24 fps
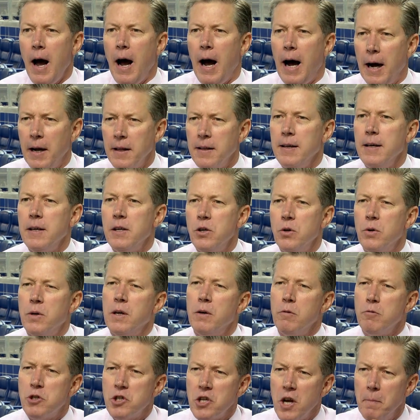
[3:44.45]
I think you
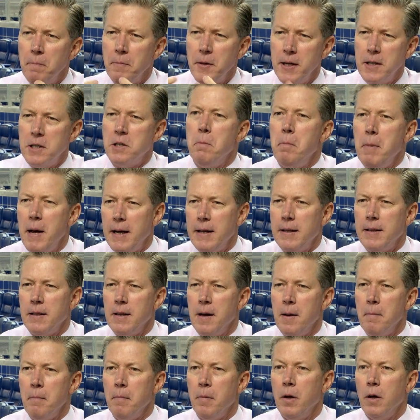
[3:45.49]
give something to make
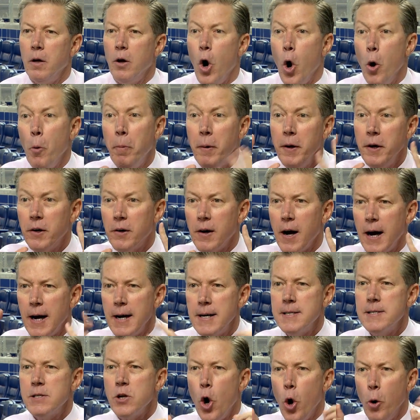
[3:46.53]
them open their
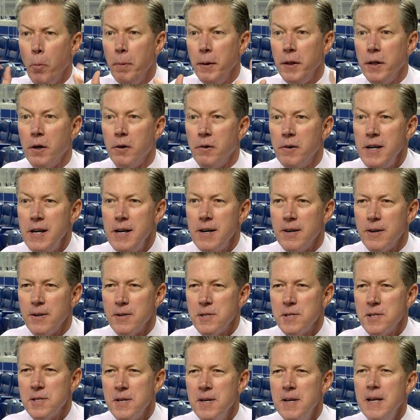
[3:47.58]
eyes, open their
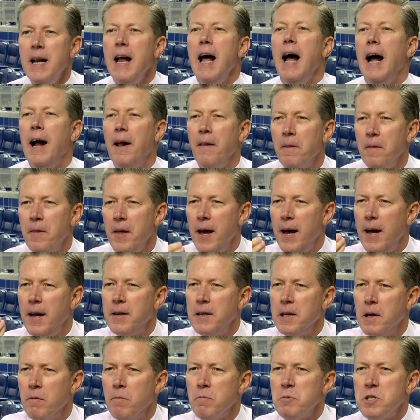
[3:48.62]
ears, and
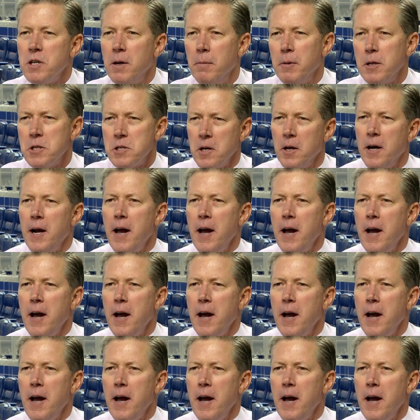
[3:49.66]
then give them something that's going